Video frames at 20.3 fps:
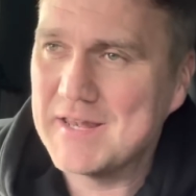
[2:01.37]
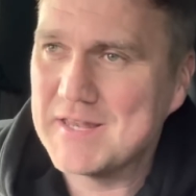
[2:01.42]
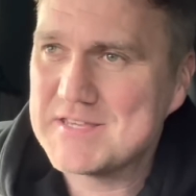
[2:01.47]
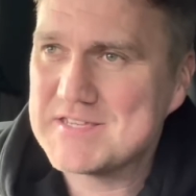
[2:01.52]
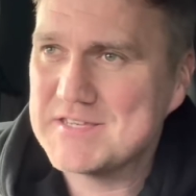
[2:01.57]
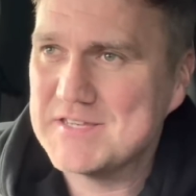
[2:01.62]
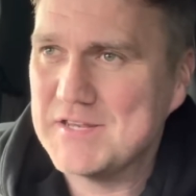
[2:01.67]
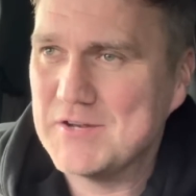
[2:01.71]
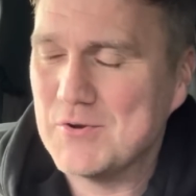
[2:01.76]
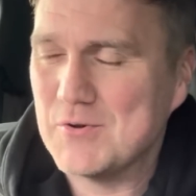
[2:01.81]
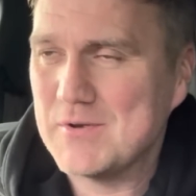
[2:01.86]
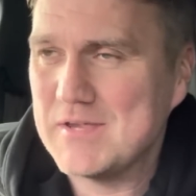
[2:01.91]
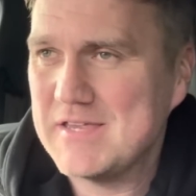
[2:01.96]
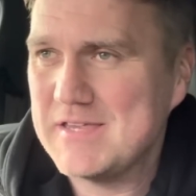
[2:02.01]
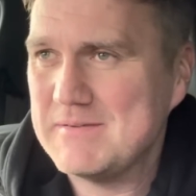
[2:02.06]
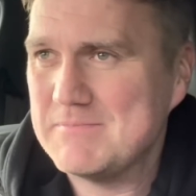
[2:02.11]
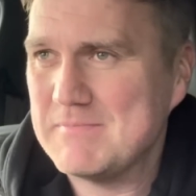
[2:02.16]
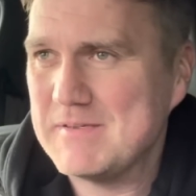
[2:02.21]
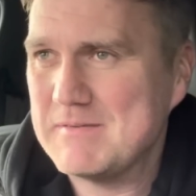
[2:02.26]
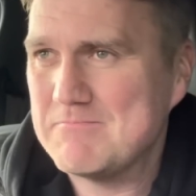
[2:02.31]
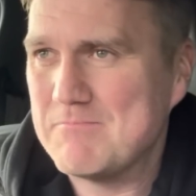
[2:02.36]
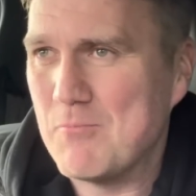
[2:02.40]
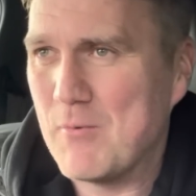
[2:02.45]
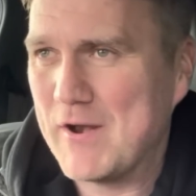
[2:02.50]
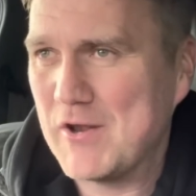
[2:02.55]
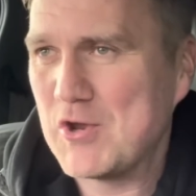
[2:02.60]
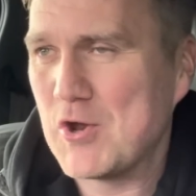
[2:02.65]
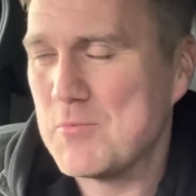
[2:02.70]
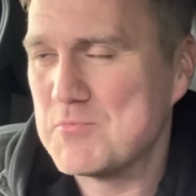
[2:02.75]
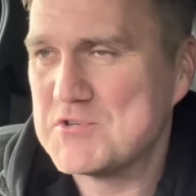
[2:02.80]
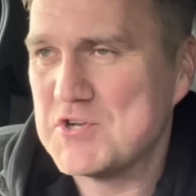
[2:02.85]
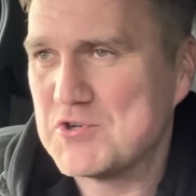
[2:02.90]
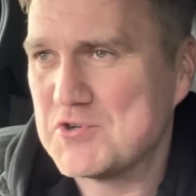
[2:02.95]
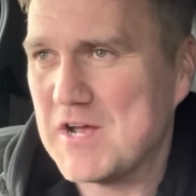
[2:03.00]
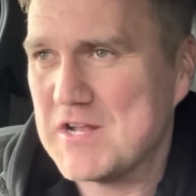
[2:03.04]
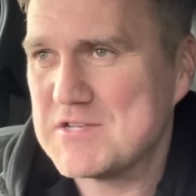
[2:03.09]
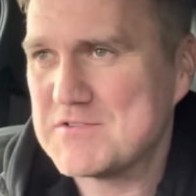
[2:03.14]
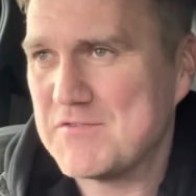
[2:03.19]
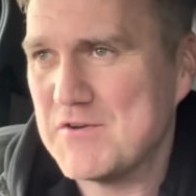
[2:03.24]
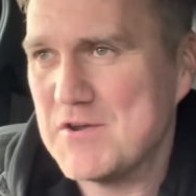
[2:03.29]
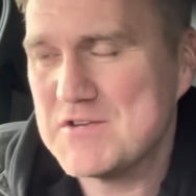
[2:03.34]
Listen, he when it comes to
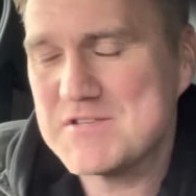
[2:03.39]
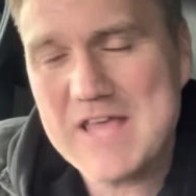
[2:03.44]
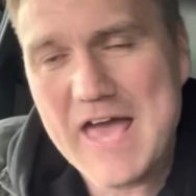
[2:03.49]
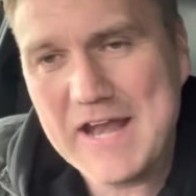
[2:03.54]
transfers,